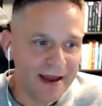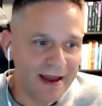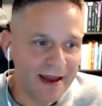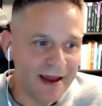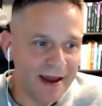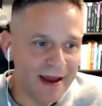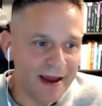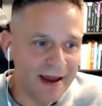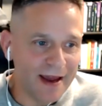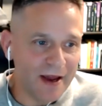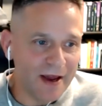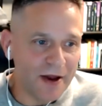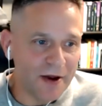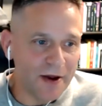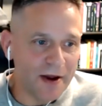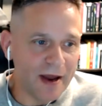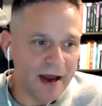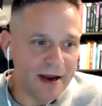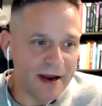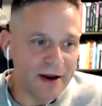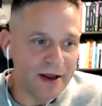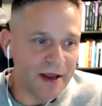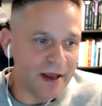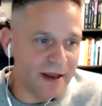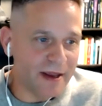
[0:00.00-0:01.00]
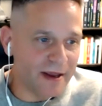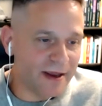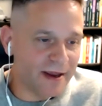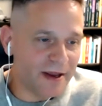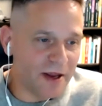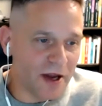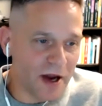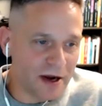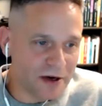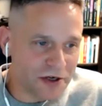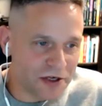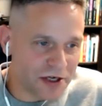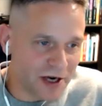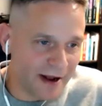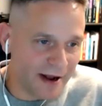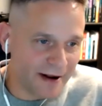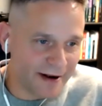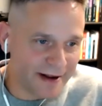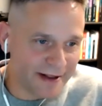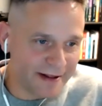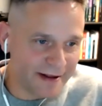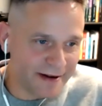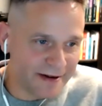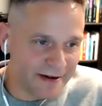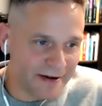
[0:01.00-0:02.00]
uh, i had a young child
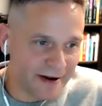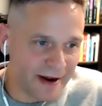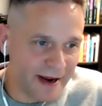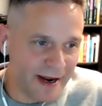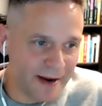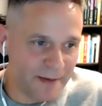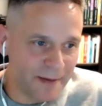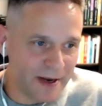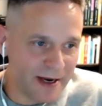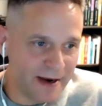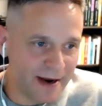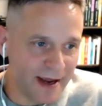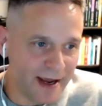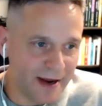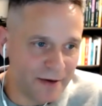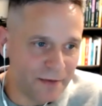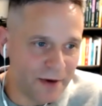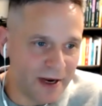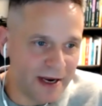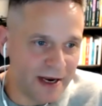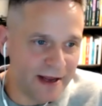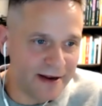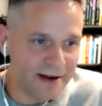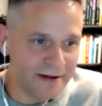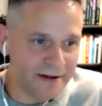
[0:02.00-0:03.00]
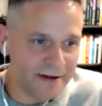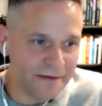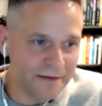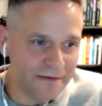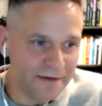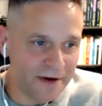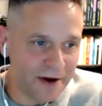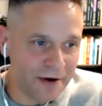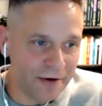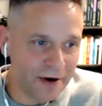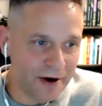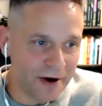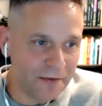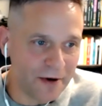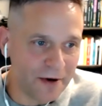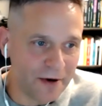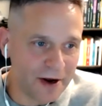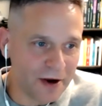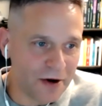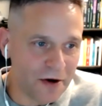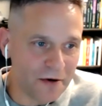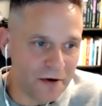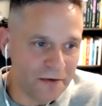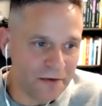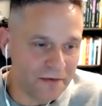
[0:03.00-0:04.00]
at the time and, and we needed to figure out where to
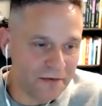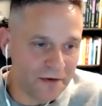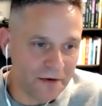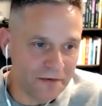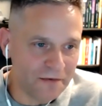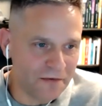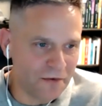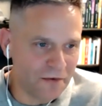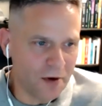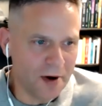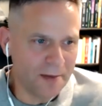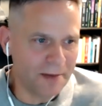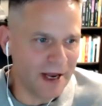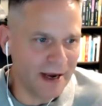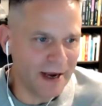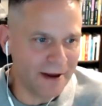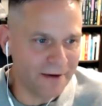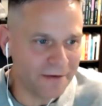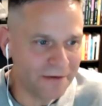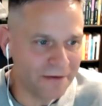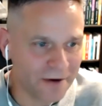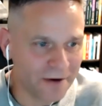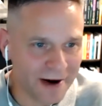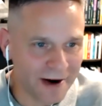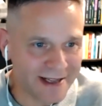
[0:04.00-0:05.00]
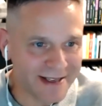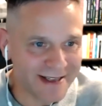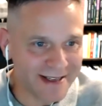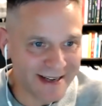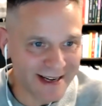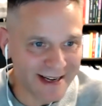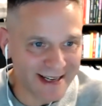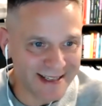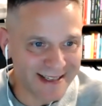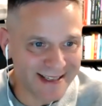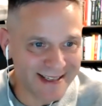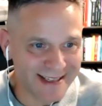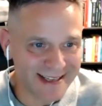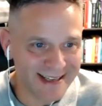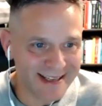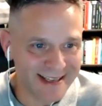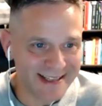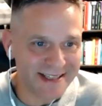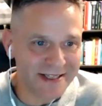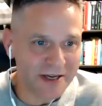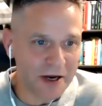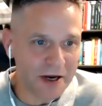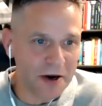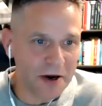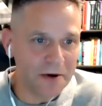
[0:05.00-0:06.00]
go for formula for instance
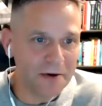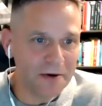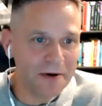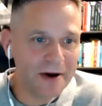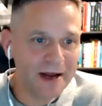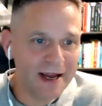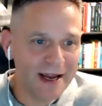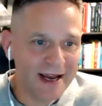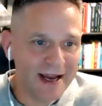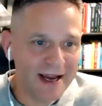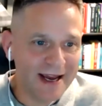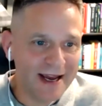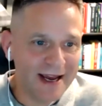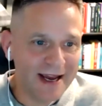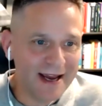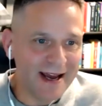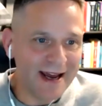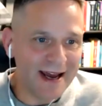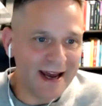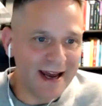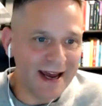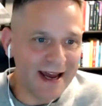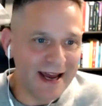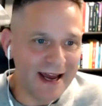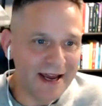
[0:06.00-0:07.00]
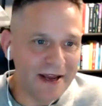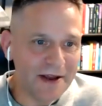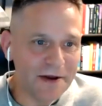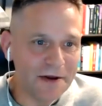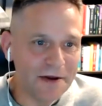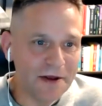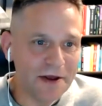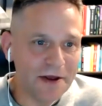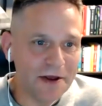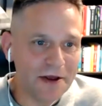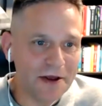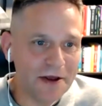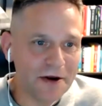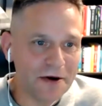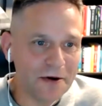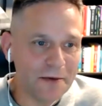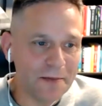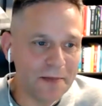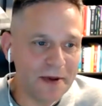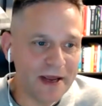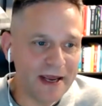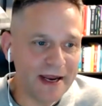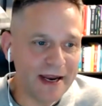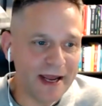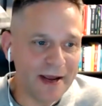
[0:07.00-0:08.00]
so uh, you know,
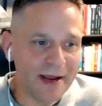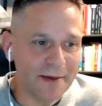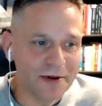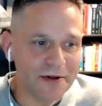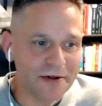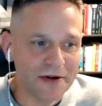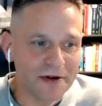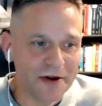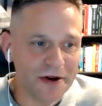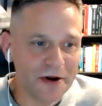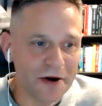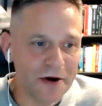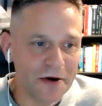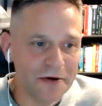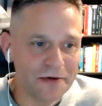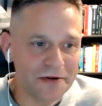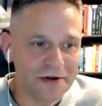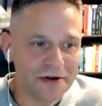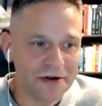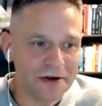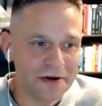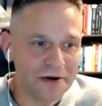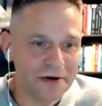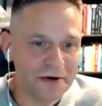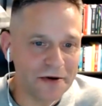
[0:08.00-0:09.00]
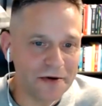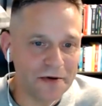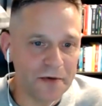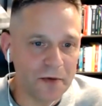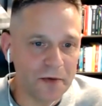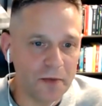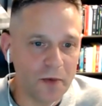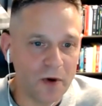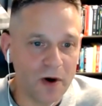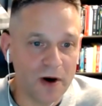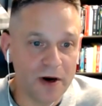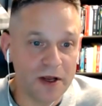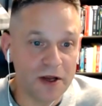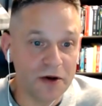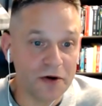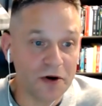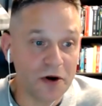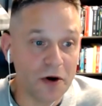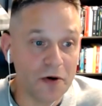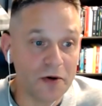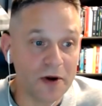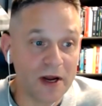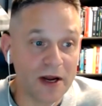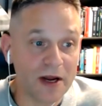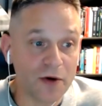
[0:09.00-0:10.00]
being able to go to where do you
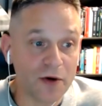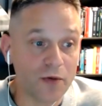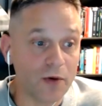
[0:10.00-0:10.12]
go get